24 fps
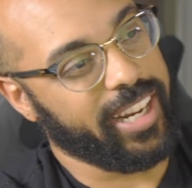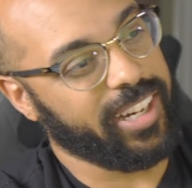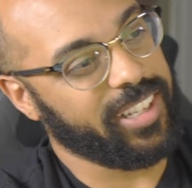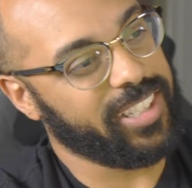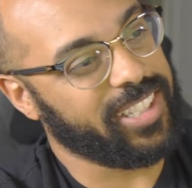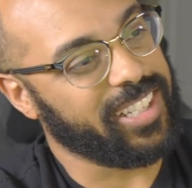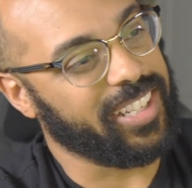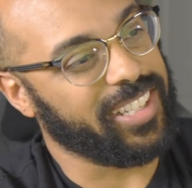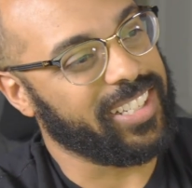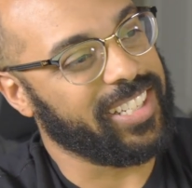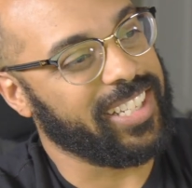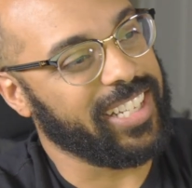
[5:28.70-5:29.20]
it
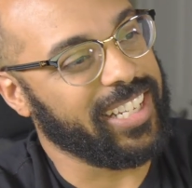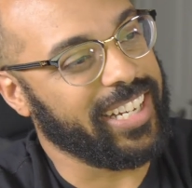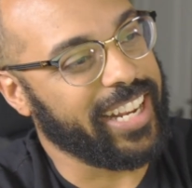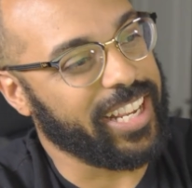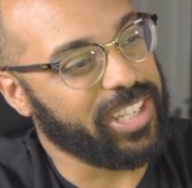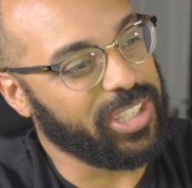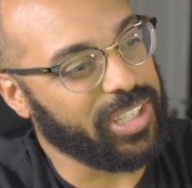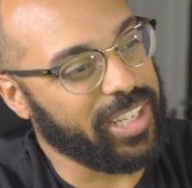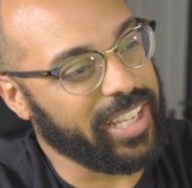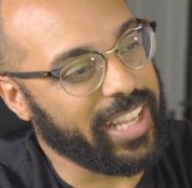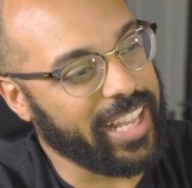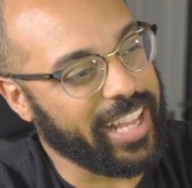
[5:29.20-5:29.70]
to see that
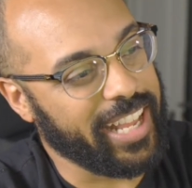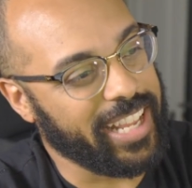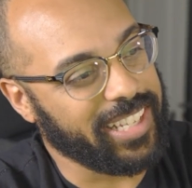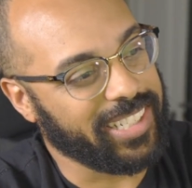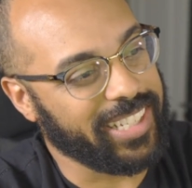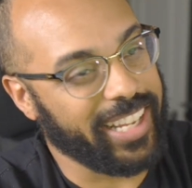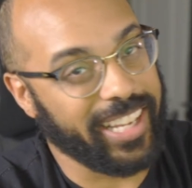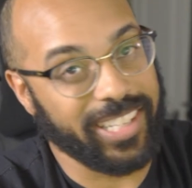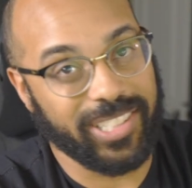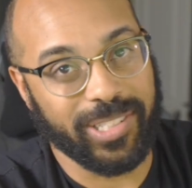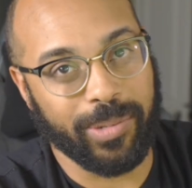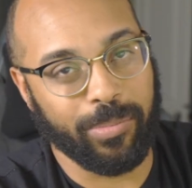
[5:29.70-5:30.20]
she has
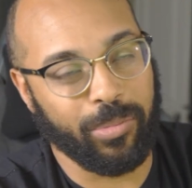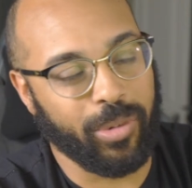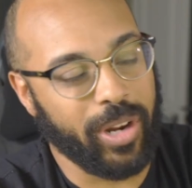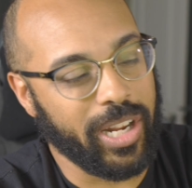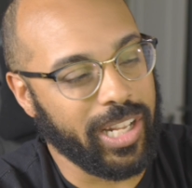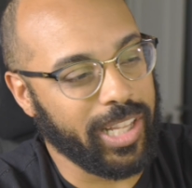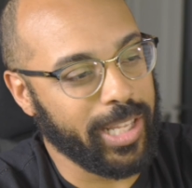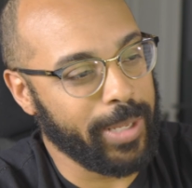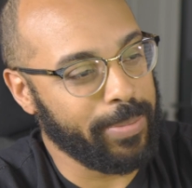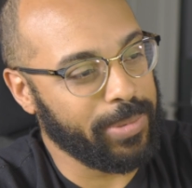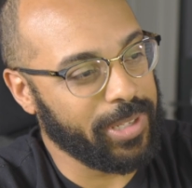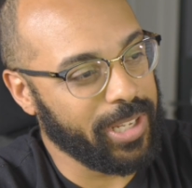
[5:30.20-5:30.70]
like some
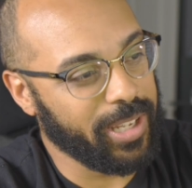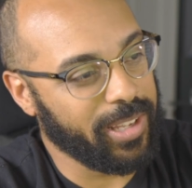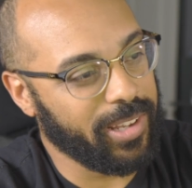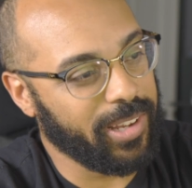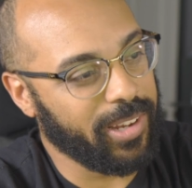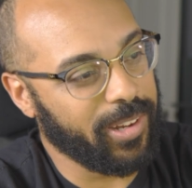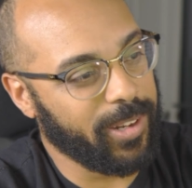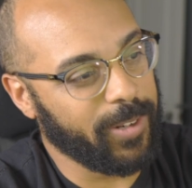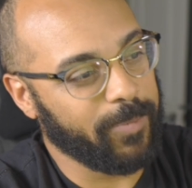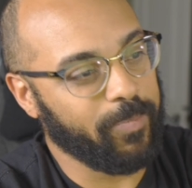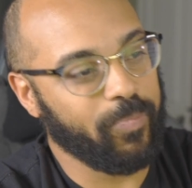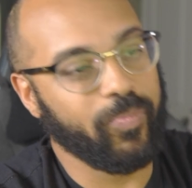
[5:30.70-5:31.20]
red lipstick
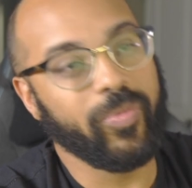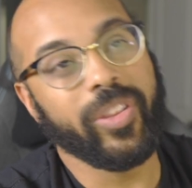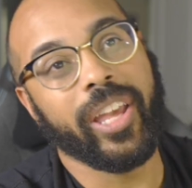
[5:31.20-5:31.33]
on